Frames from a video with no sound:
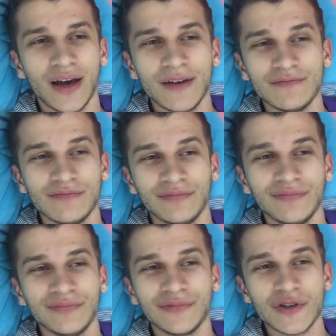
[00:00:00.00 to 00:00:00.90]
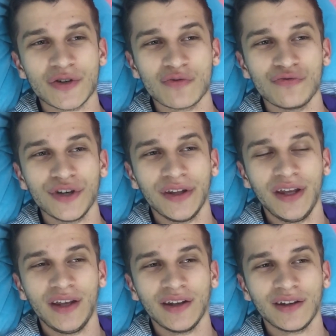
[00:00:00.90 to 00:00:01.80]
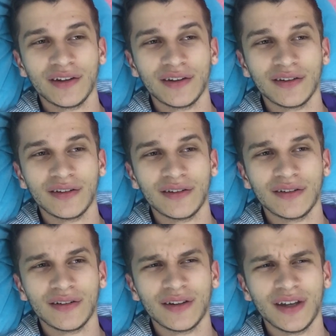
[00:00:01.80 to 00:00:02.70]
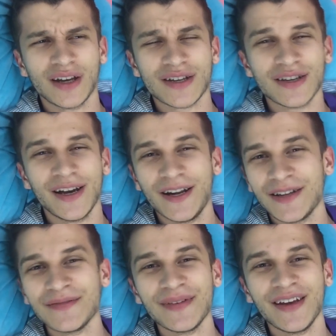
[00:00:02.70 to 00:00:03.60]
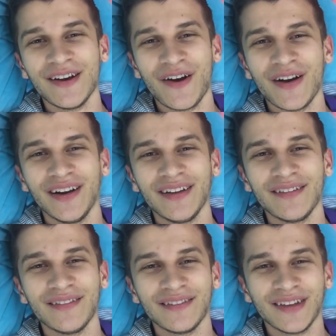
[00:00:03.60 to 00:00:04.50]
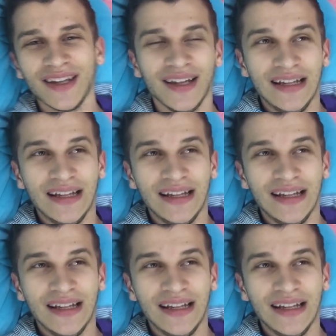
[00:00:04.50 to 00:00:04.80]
I'm just really excited to be here and